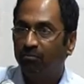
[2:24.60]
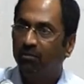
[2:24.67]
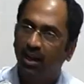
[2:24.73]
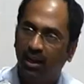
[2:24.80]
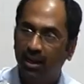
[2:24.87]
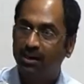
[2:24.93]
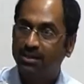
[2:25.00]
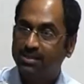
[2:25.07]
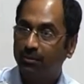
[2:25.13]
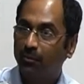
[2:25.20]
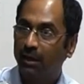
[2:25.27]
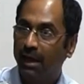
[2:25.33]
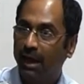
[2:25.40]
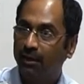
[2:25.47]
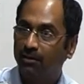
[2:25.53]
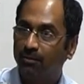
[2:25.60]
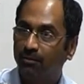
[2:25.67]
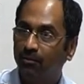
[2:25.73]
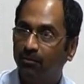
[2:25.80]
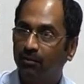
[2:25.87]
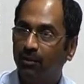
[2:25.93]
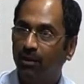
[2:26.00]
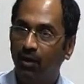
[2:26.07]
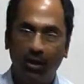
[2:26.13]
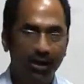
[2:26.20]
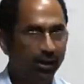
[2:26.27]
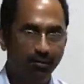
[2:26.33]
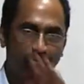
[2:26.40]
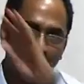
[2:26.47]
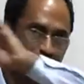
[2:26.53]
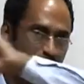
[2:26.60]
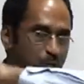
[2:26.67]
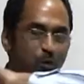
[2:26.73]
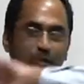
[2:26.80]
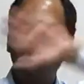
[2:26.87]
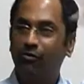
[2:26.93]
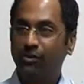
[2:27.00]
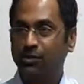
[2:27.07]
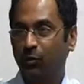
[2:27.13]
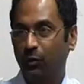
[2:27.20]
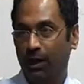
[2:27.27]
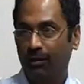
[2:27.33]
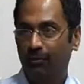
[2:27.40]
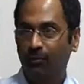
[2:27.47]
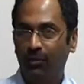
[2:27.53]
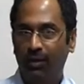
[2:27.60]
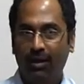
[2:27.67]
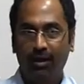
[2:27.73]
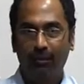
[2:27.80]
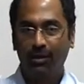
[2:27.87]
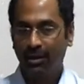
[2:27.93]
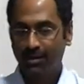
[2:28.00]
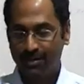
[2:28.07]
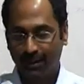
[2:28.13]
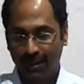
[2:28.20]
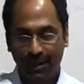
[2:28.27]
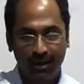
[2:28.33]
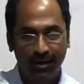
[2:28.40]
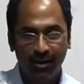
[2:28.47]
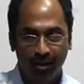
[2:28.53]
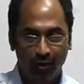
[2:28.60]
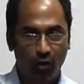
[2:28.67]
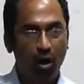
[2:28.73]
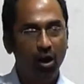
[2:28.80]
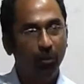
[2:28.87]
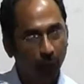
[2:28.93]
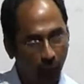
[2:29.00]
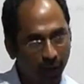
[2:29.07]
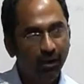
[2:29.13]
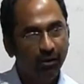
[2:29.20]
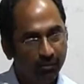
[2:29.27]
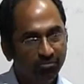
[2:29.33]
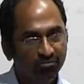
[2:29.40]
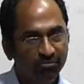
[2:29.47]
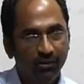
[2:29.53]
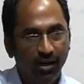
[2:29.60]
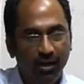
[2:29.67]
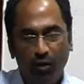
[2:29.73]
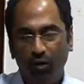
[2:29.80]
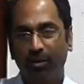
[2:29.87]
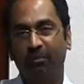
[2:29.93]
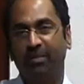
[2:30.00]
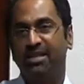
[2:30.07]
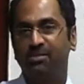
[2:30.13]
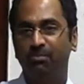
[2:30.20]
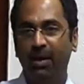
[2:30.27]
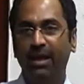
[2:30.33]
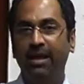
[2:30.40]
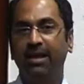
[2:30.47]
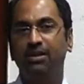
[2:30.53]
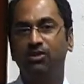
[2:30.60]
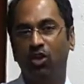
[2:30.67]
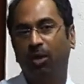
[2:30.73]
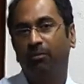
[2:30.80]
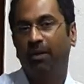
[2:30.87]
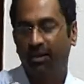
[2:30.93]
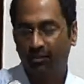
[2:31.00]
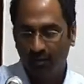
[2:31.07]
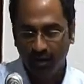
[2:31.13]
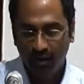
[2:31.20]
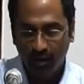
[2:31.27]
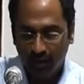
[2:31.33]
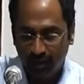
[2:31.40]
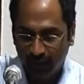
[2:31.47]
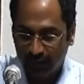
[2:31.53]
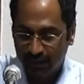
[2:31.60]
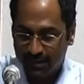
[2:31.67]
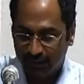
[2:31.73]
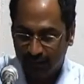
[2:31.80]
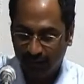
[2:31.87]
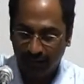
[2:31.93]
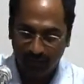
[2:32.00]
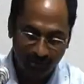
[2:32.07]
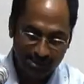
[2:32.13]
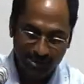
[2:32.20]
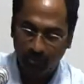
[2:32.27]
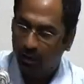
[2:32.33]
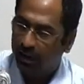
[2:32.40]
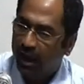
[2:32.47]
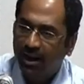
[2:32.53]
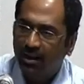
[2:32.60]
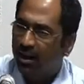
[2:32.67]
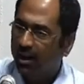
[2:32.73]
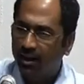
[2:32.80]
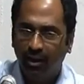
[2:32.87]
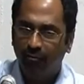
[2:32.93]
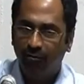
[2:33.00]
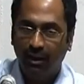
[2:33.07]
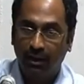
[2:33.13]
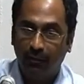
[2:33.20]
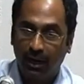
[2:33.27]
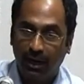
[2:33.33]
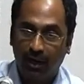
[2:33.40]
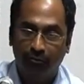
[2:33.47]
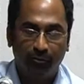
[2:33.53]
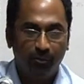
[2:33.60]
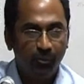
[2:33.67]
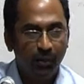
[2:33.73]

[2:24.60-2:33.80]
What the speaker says: that I reasonably liked. Okay, like most of us do that. Okay, I mean, there's nothing wrong about it. I took the best paying job that I decently, reasonably liked and I did well in my life.